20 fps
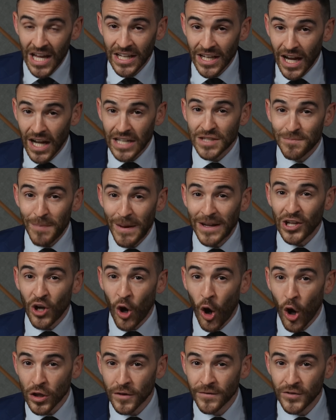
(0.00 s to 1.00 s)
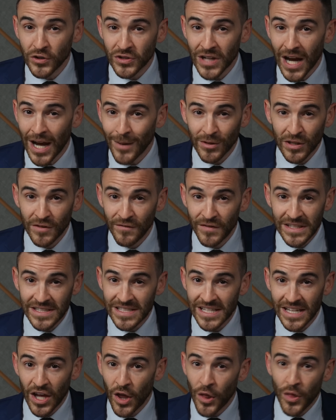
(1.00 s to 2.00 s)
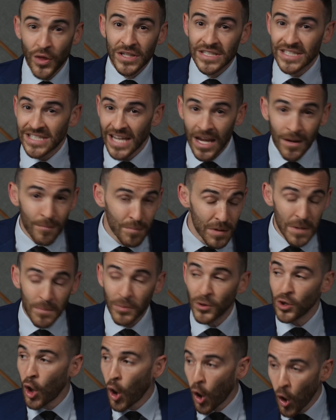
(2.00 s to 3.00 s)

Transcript: not spending all of your time convincing the same people